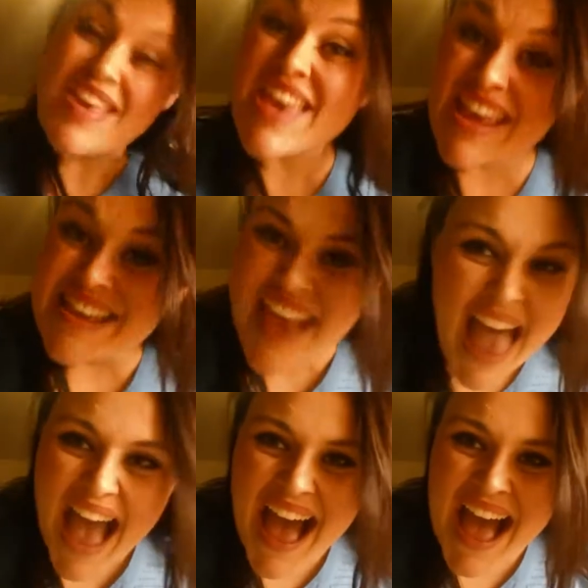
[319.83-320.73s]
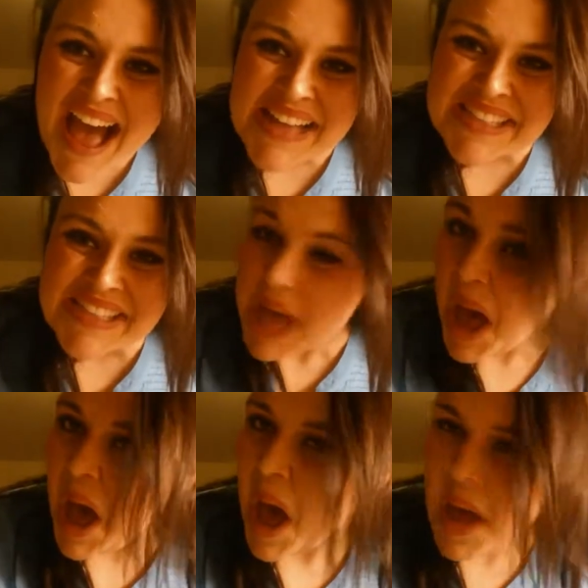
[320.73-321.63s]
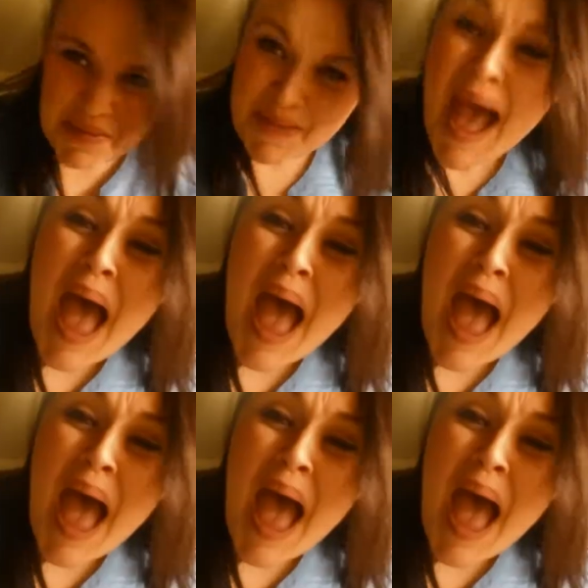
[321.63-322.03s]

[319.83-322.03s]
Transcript: Yeah. Oh, I'll be